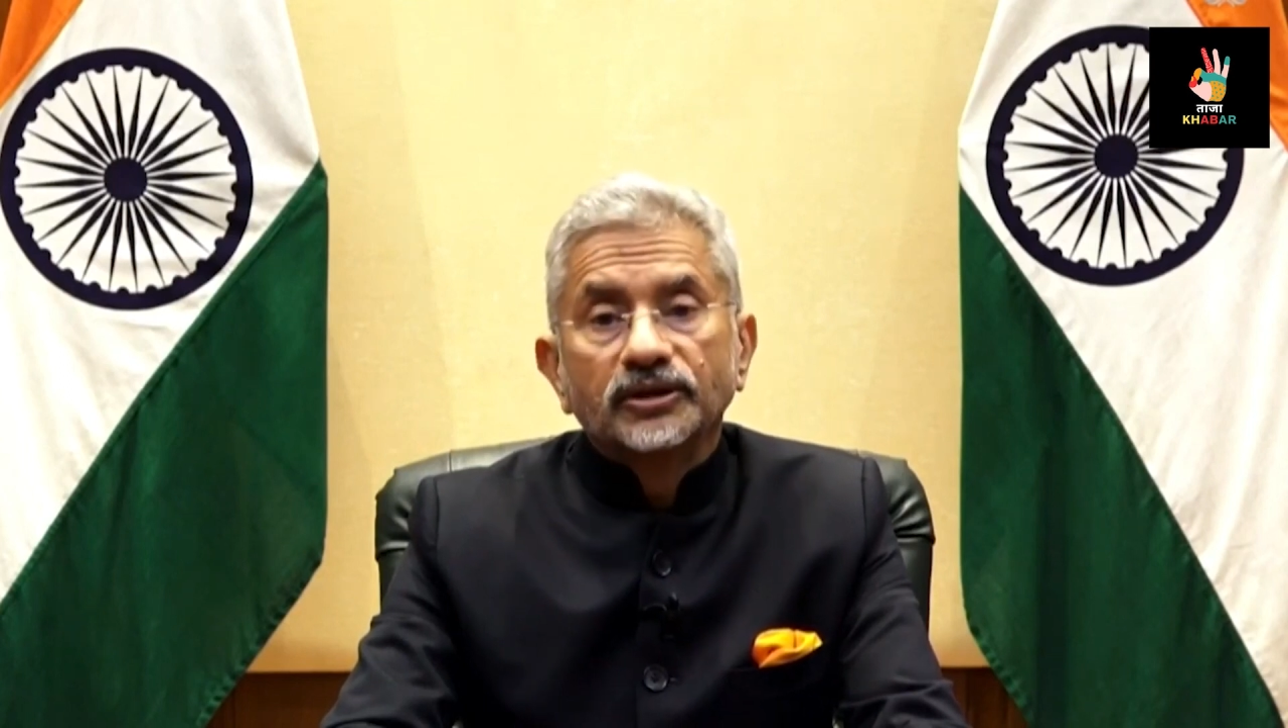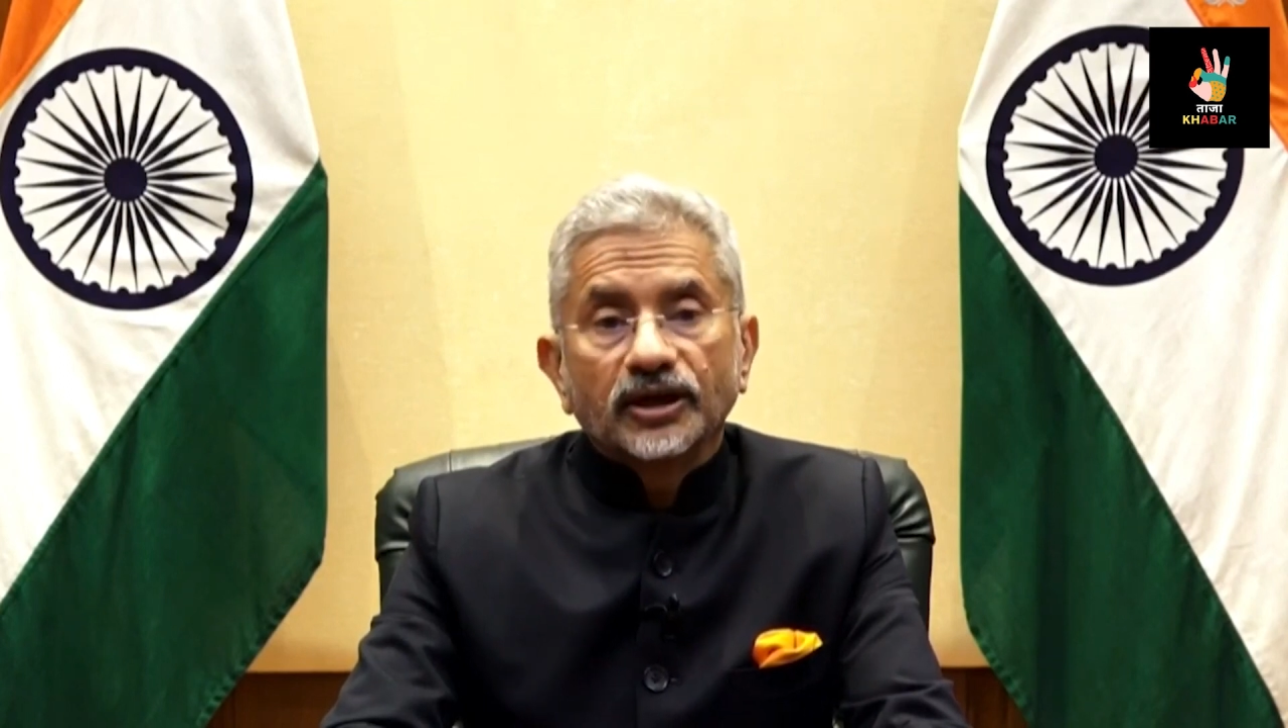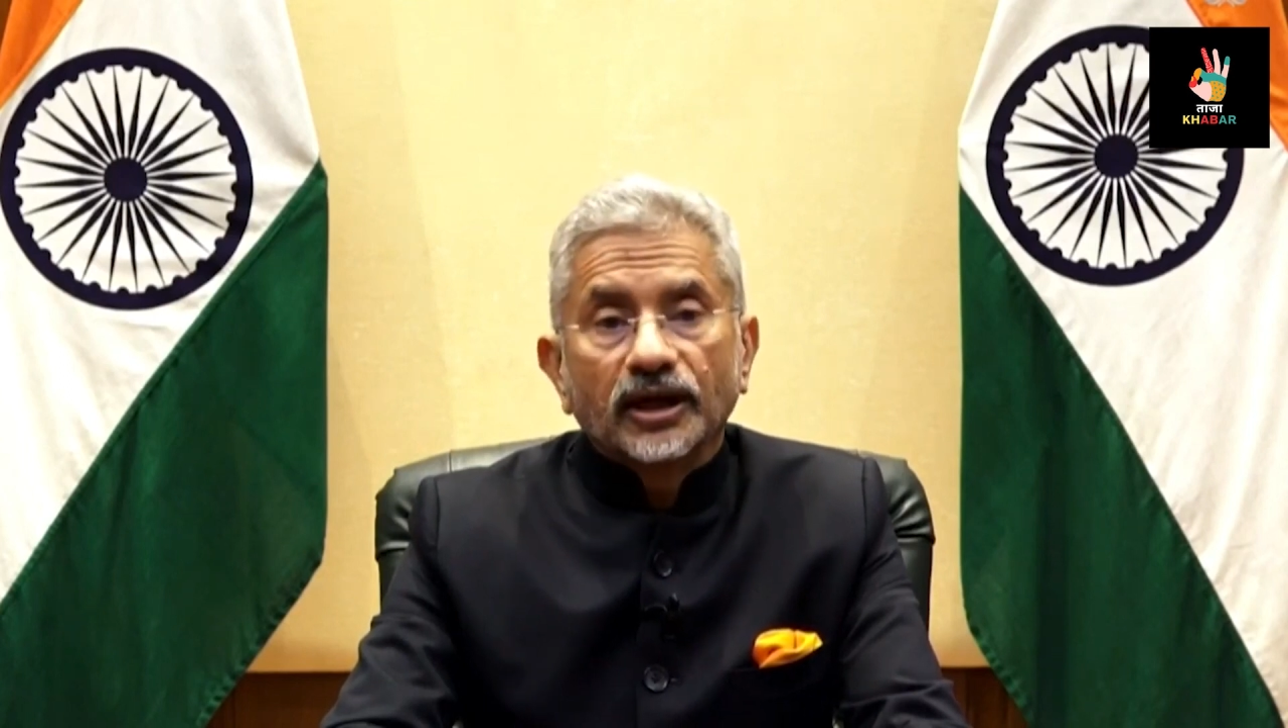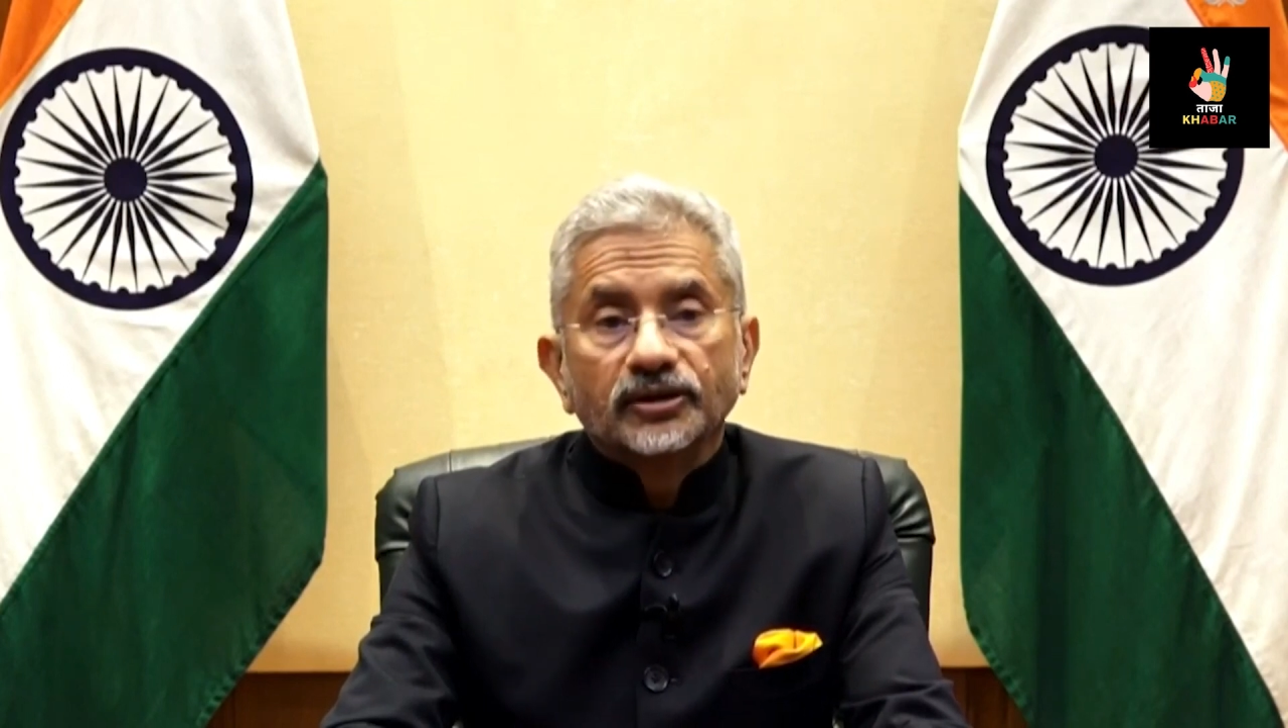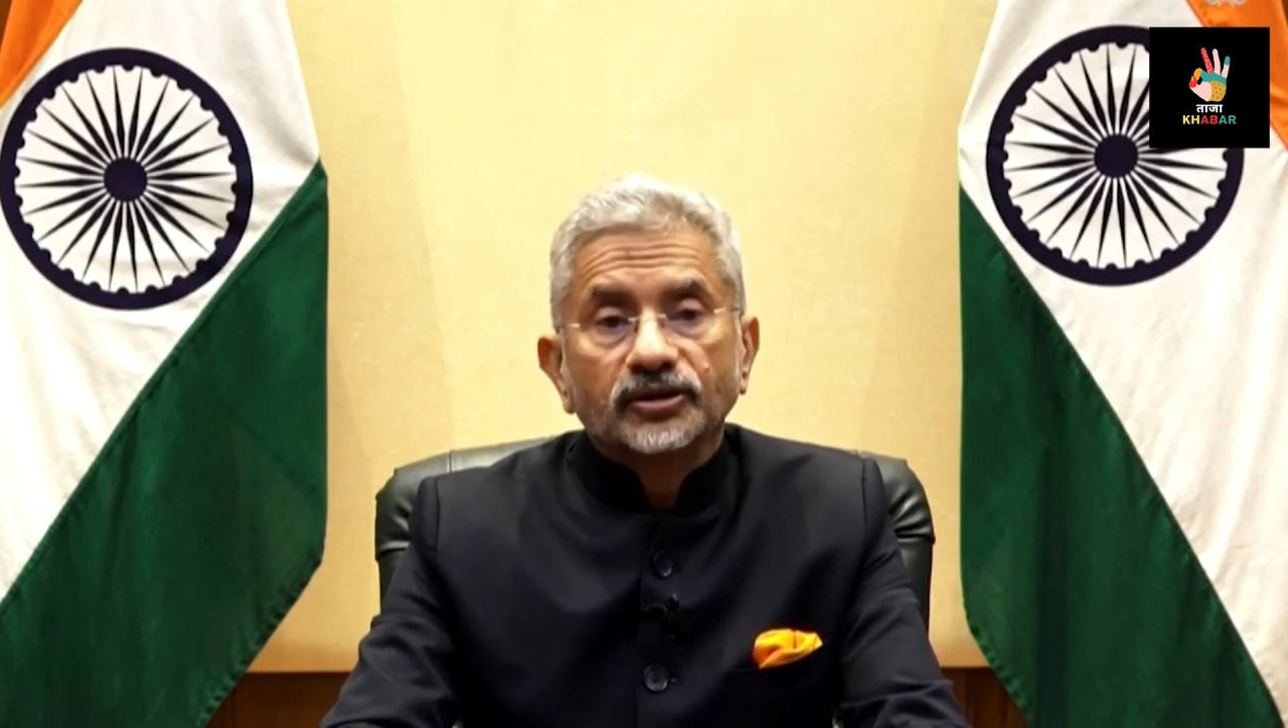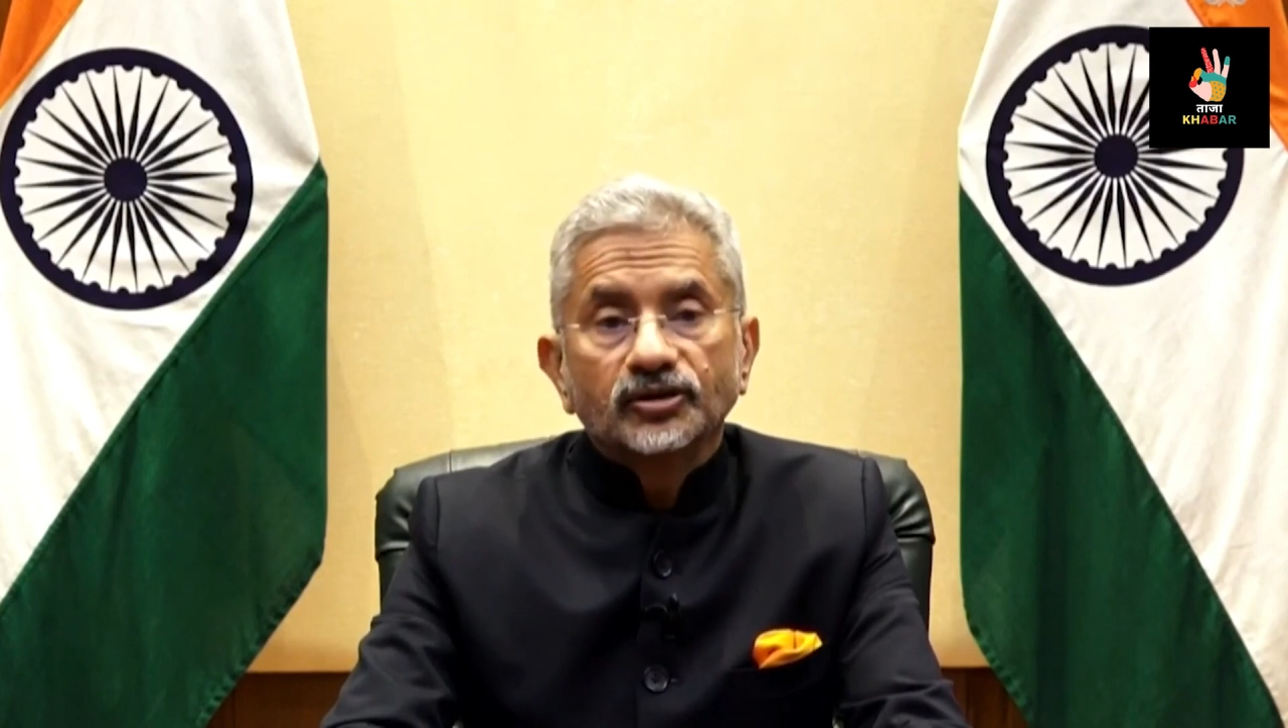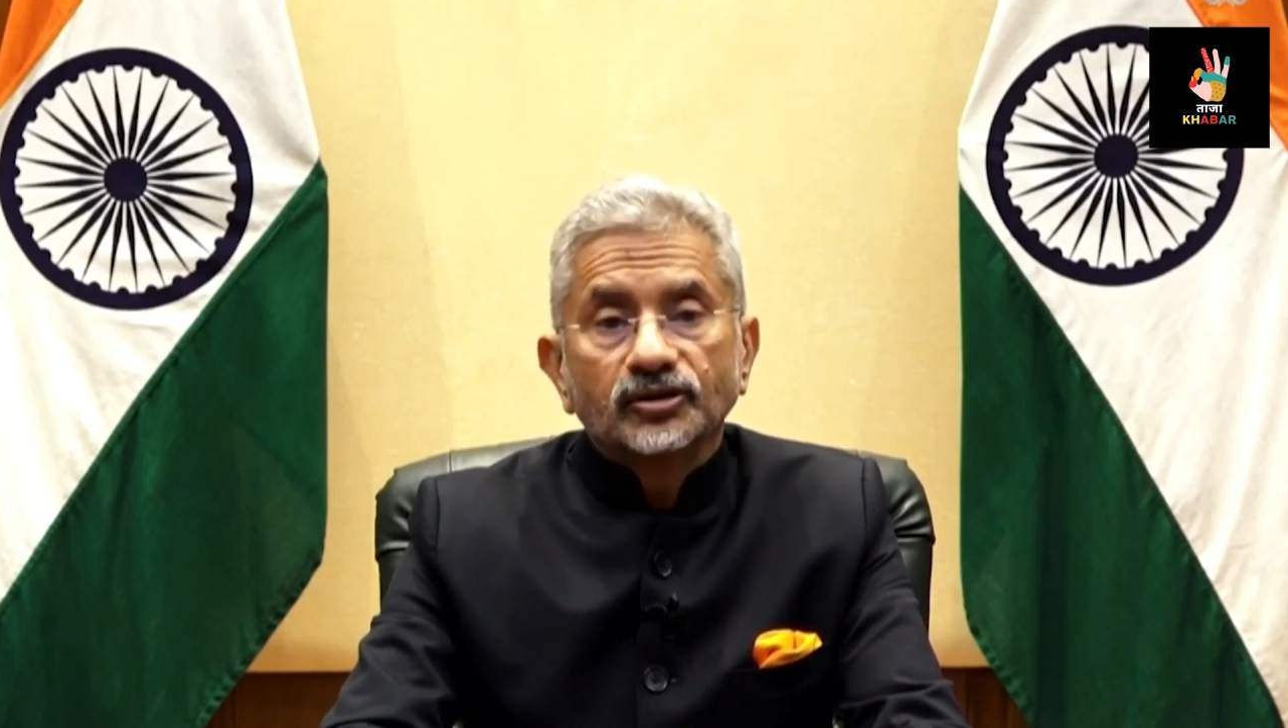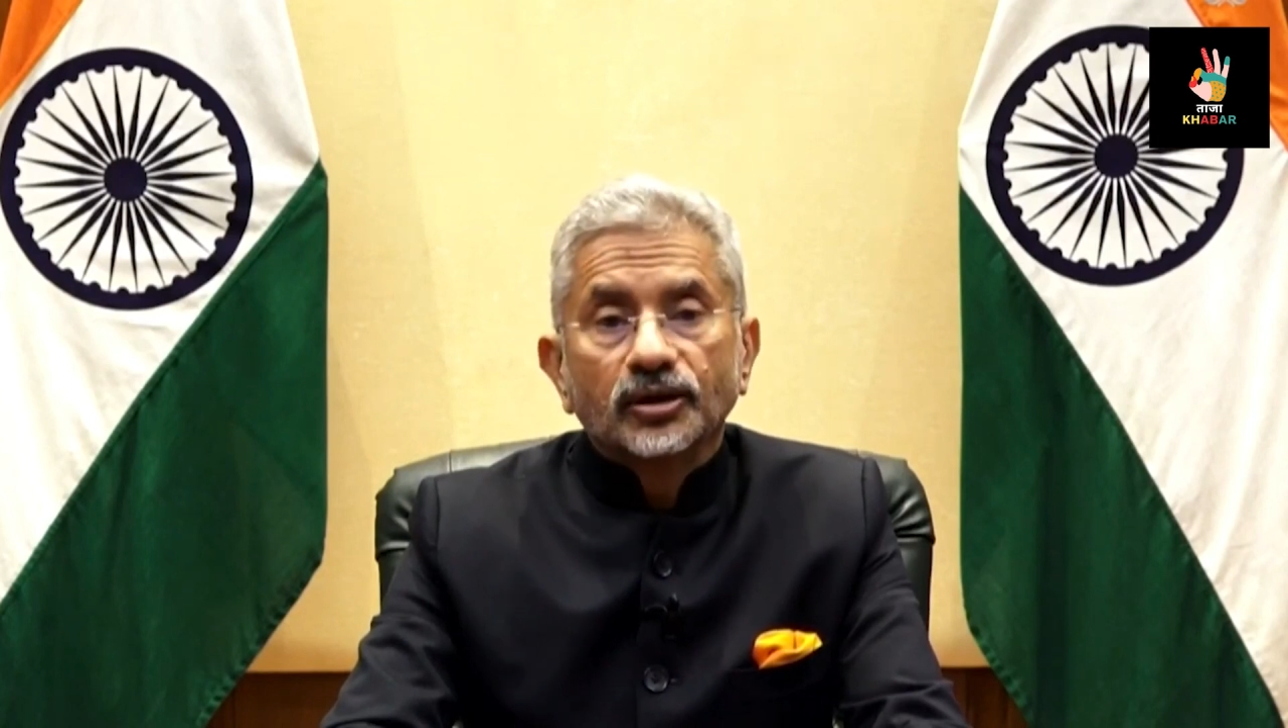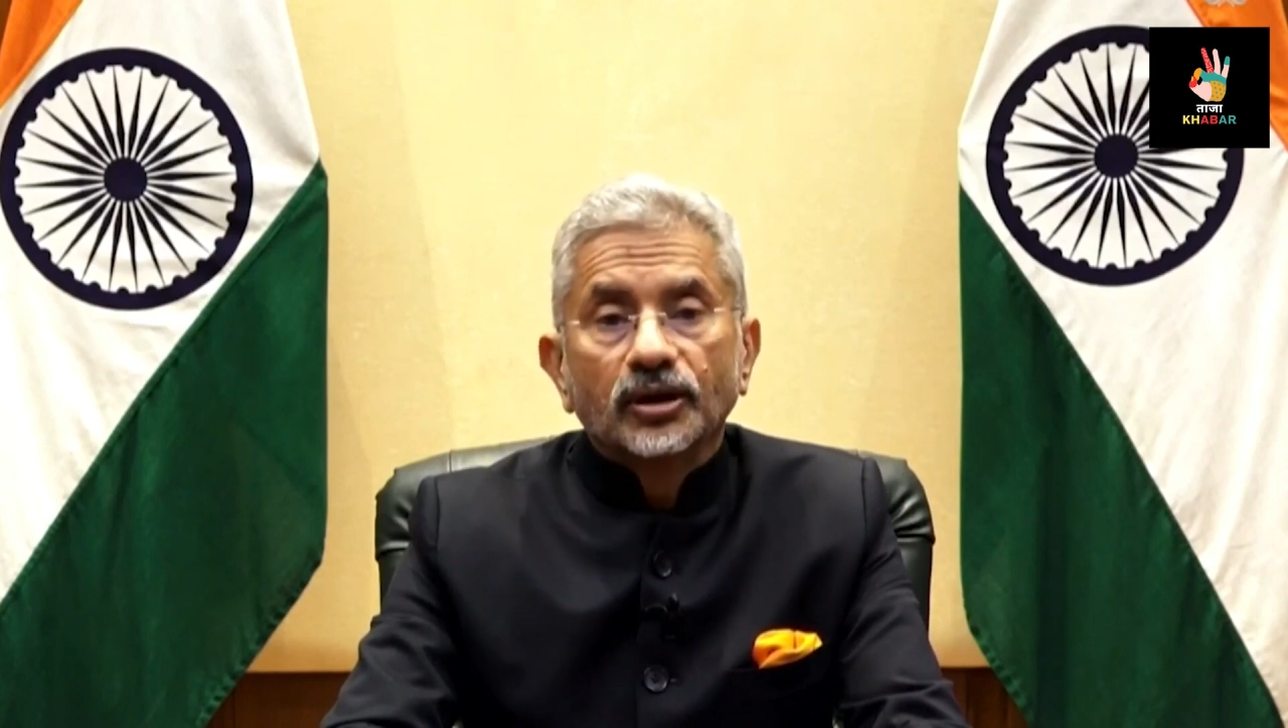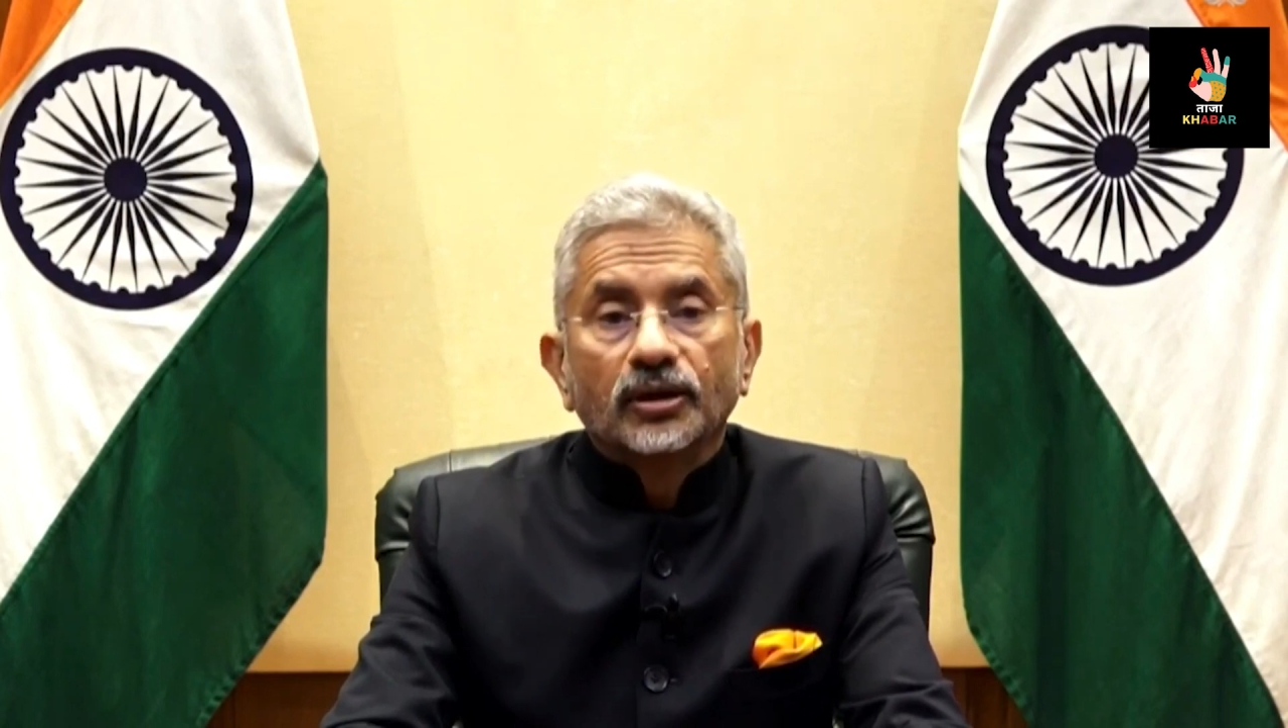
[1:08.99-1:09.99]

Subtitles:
challenges